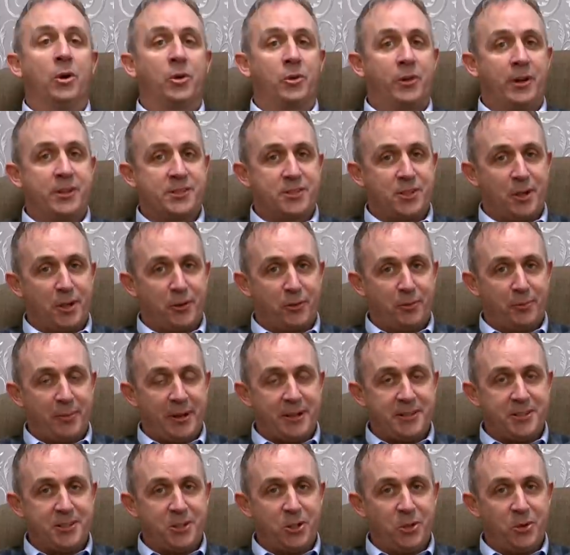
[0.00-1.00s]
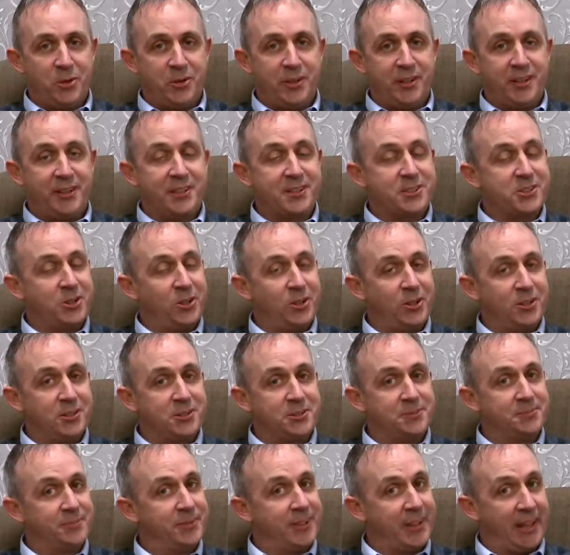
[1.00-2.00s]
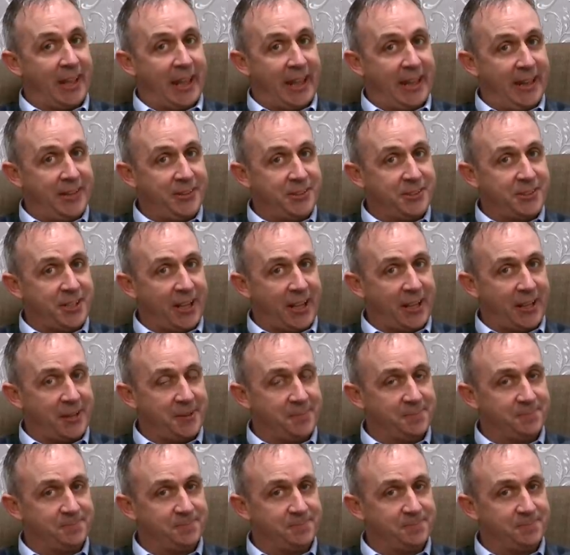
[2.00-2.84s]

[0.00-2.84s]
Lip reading: A great song from Andy Cooney, and it's called The Eighth Day.